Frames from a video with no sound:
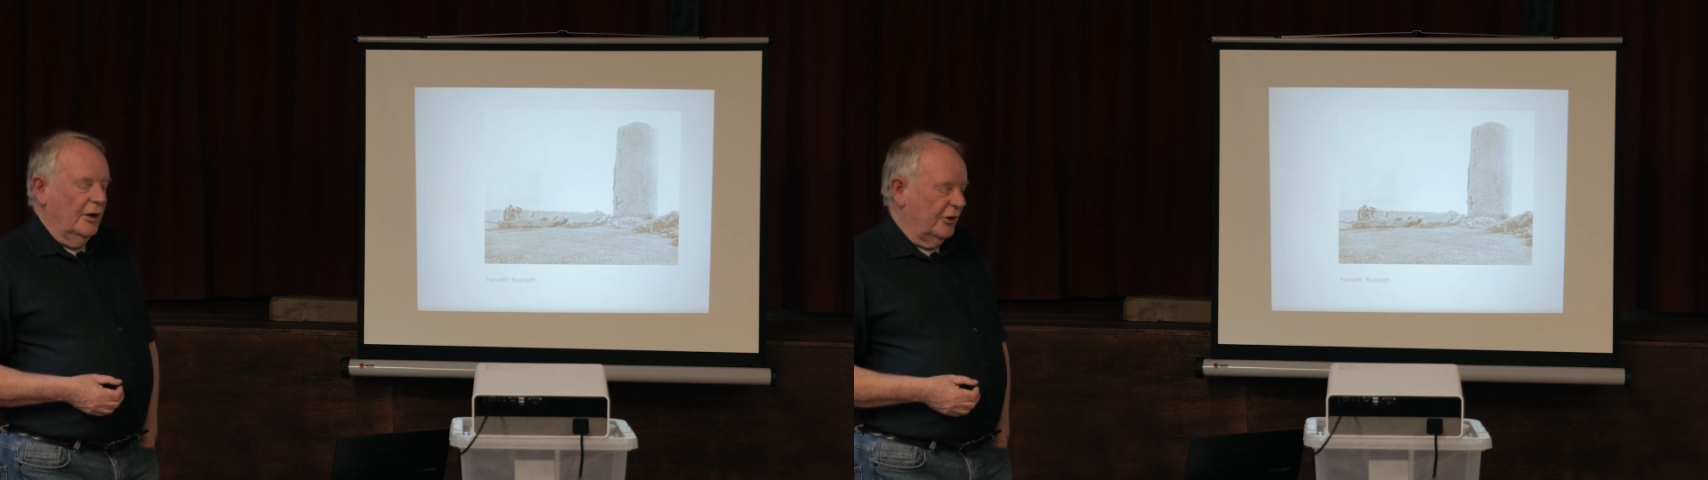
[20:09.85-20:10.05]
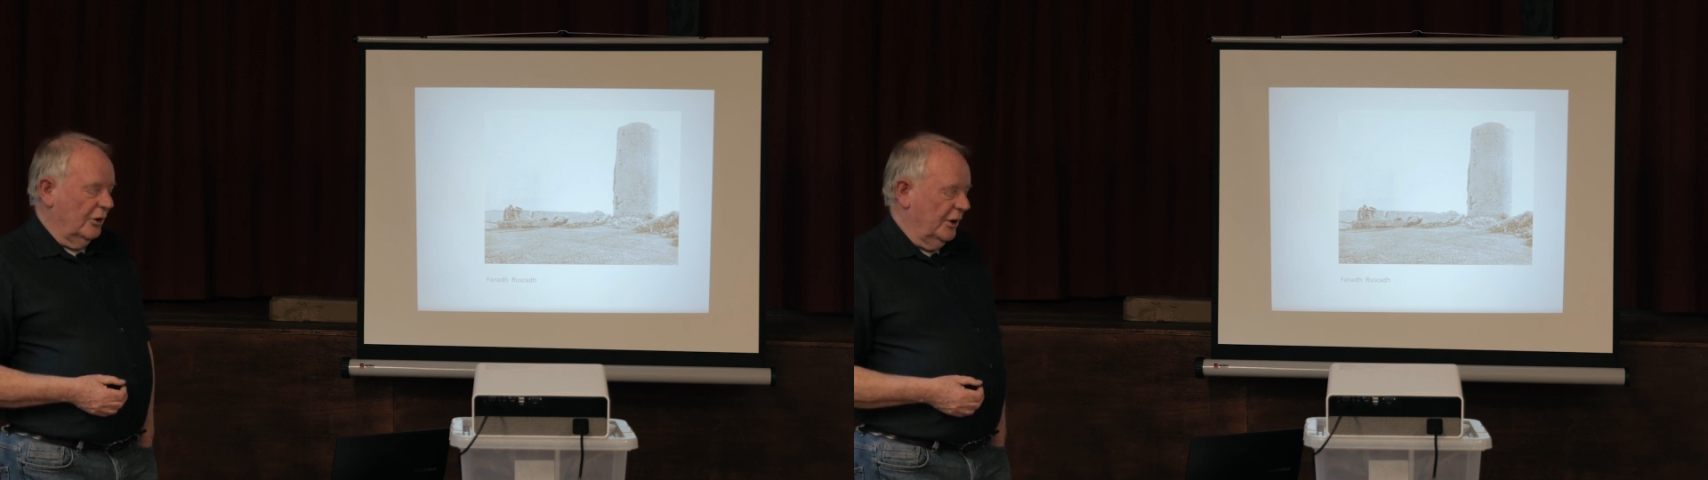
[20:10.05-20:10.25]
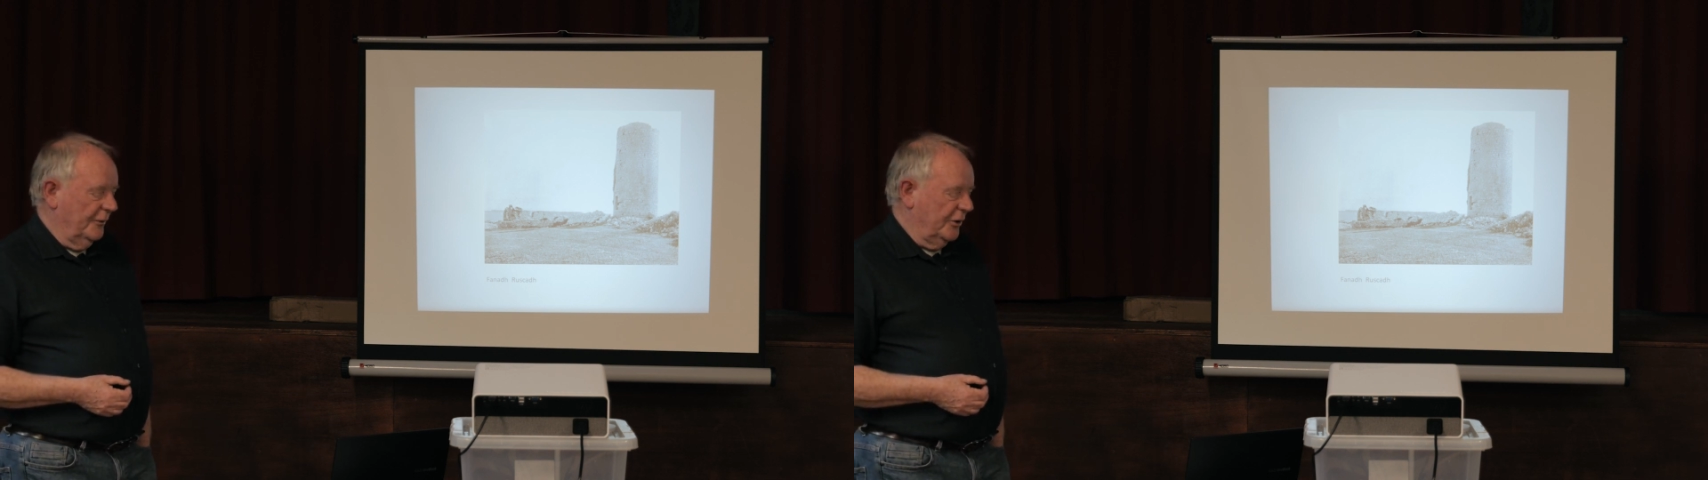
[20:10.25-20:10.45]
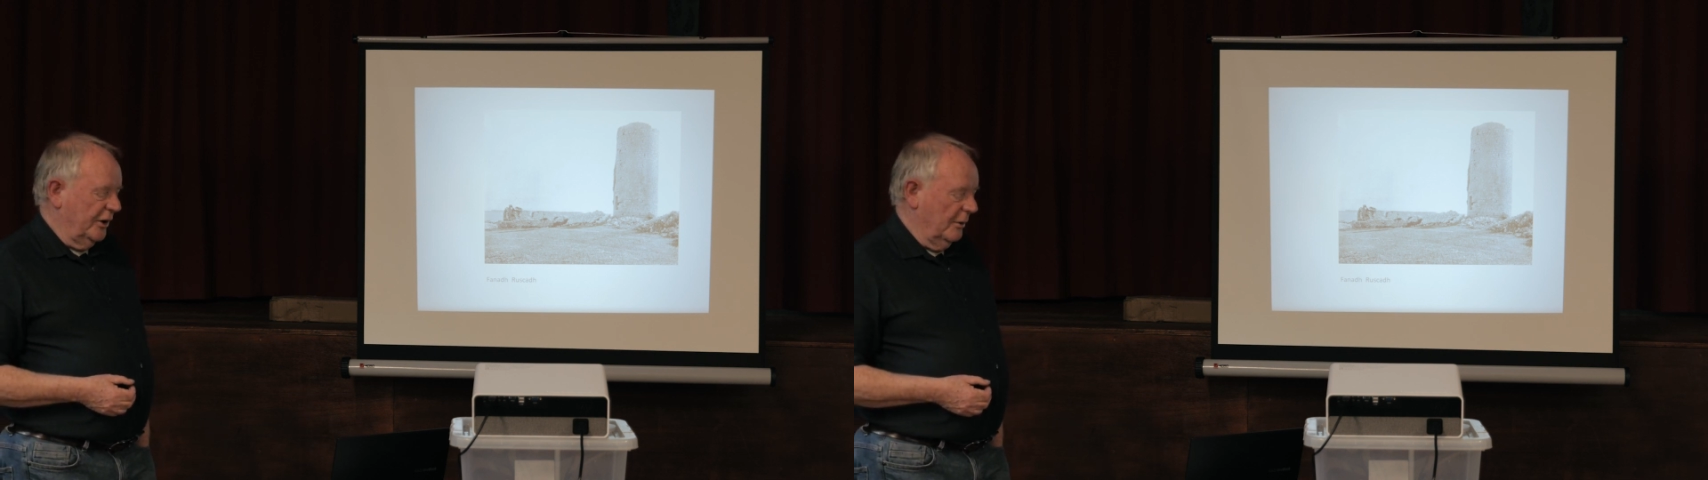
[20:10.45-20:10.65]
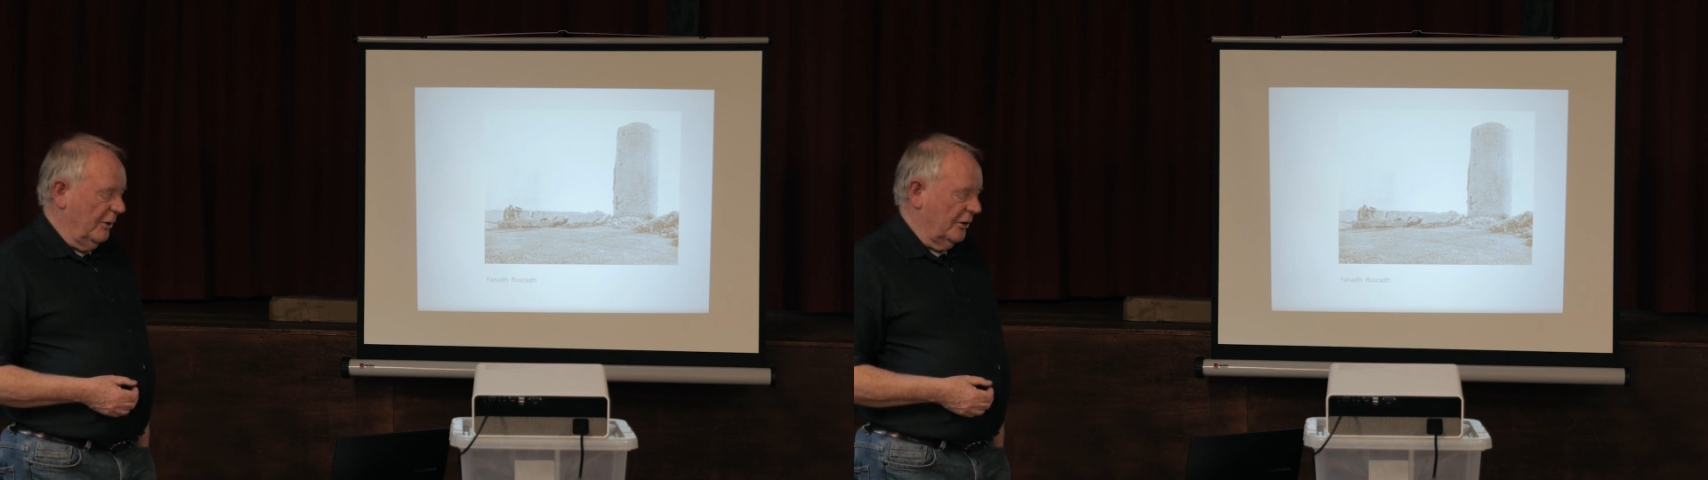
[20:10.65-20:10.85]
So if you
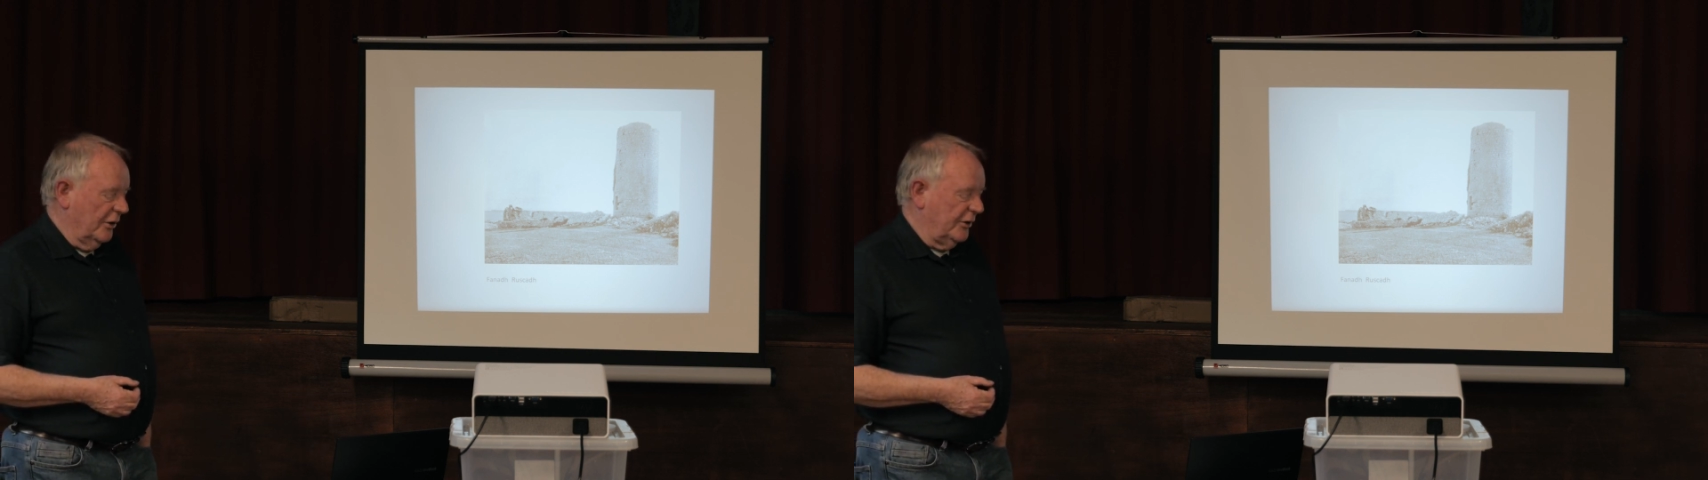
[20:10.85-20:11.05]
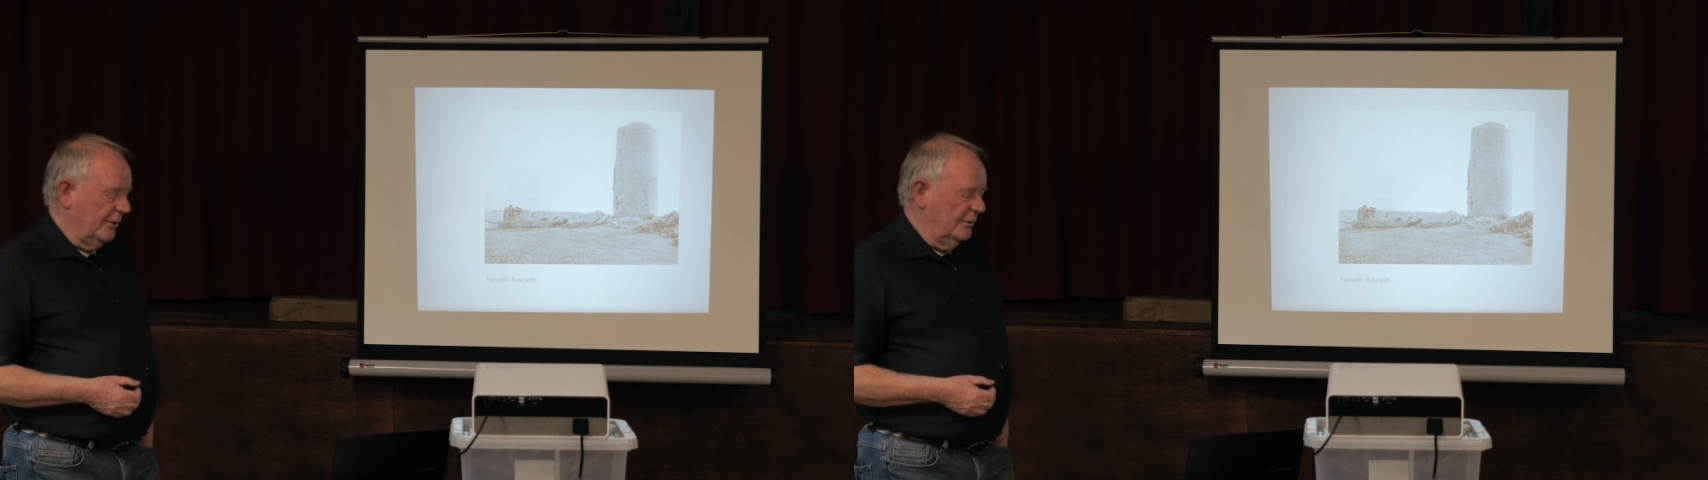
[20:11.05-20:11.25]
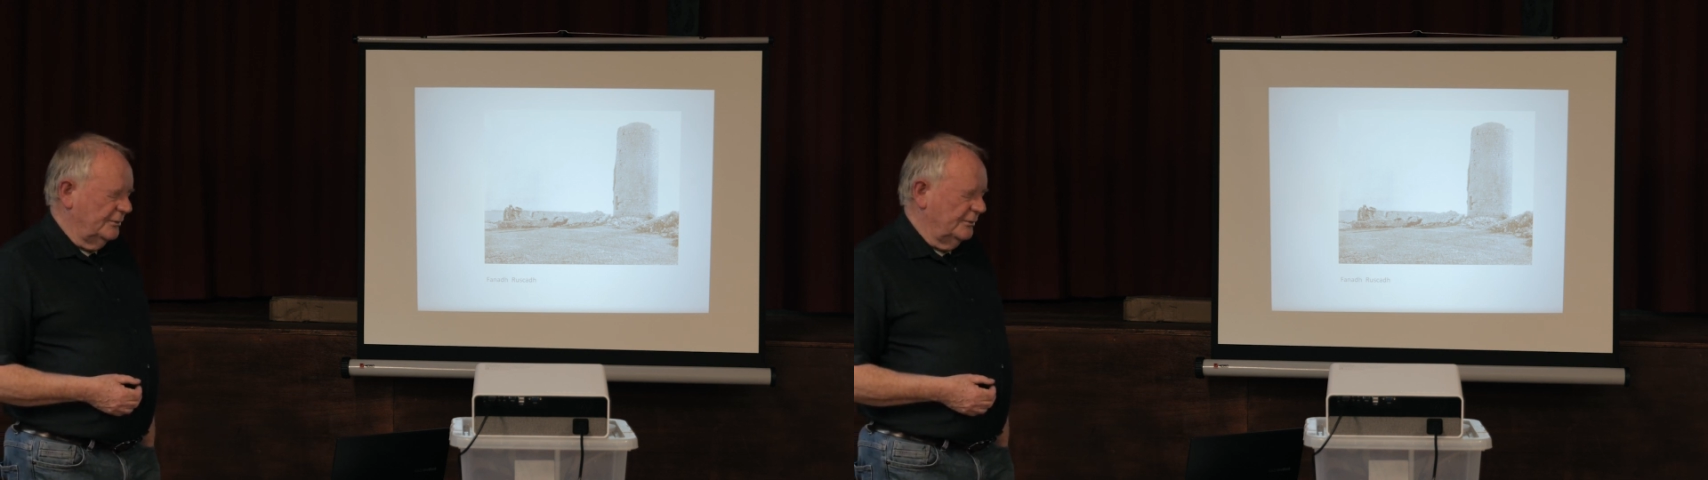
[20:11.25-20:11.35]
think about it,